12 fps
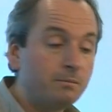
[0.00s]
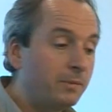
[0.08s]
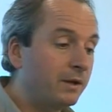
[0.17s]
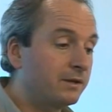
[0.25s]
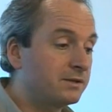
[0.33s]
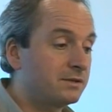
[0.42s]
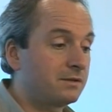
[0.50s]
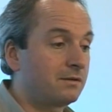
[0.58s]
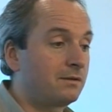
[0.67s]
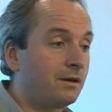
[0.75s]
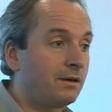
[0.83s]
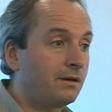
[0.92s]
But
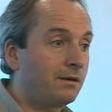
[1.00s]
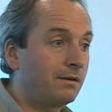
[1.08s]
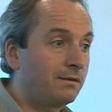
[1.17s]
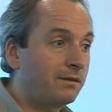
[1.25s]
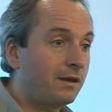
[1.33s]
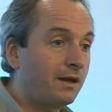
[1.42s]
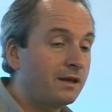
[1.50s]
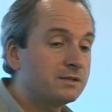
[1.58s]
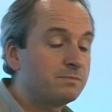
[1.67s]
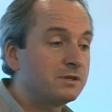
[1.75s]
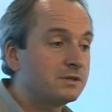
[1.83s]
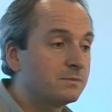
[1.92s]
there has
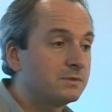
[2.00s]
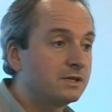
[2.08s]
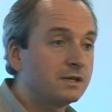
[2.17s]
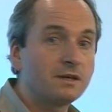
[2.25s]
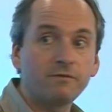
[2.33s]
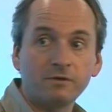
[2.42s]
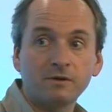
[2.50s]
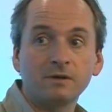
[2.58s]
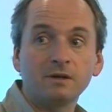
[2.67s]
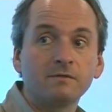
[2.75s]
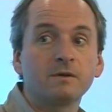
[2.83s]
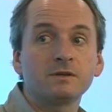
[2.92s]
been some significant
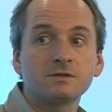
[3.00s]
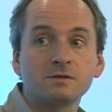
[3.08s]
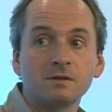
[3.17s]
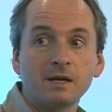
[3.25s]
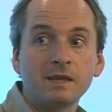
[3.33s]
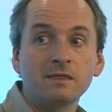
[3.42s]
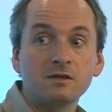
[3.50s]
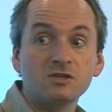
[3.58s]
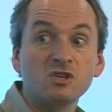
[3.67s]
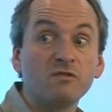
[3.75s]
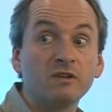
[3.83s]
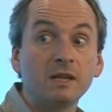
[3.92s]
innovation in the
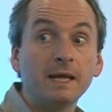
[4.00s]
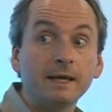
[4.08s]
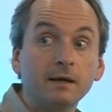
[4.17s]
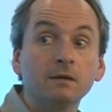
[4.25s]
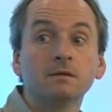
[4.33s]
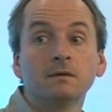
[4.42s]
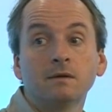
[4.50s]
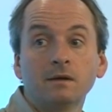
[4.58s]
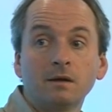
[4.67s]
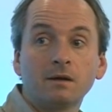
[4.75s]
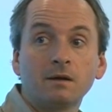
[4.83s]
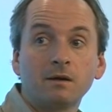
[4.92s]
server layer
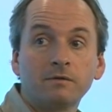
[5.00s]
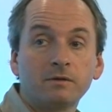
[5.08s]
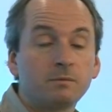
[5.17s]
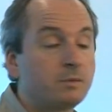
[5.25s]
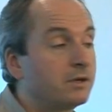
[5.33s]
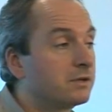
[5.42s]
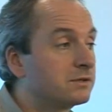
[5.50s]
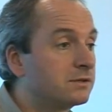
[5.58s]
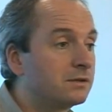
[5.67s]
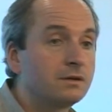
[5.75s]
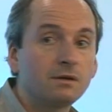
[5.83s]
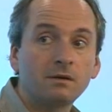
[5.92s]
over the past
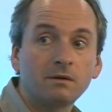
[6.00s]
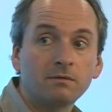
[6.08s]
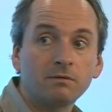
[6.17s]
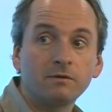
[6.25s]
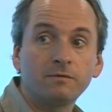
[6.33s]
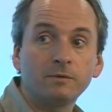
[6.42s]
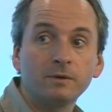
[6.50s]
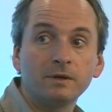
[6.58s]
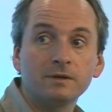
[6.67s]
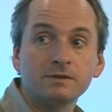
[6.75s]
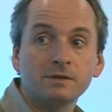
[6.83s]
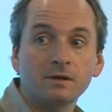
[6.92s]
3 or 4
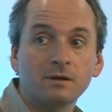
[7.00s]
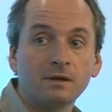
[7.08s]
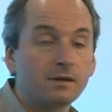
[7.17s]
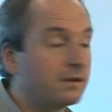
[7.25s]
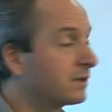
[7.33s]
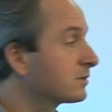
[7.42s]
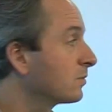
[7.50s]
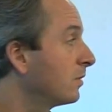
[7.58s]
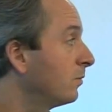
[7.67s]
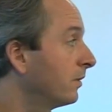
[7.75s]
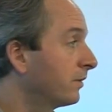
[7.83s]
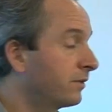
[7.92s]
years, and that's well
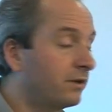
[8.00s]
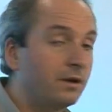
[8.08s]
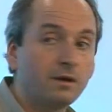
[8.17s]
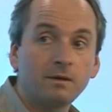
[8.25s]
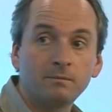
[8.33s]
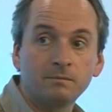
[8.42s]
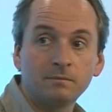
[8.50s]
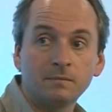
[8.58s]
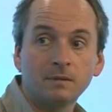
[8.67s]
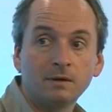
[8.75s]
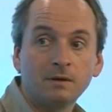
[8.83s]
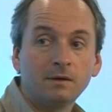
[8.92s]
worth
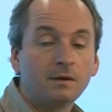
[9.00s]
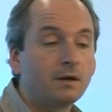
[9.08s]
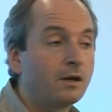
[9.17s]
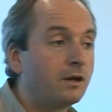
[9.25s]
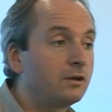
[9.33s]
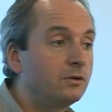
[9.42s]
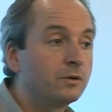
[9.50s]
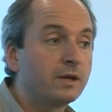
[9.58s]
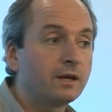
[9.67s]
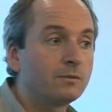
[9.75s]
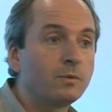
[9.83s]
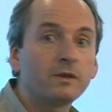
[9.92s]

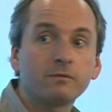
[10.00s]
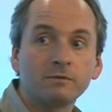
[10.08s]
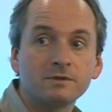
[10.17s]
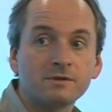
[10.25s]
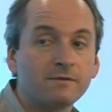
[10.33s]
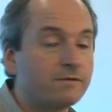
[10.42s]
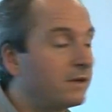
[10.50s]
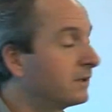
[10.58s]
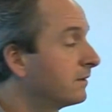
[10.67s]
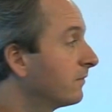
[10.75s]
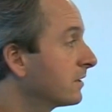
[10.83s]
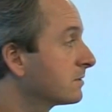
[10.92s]
looking at whether it's a
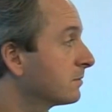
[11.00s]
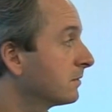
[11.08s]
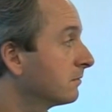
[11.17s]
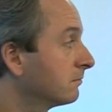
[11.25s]
valid investment.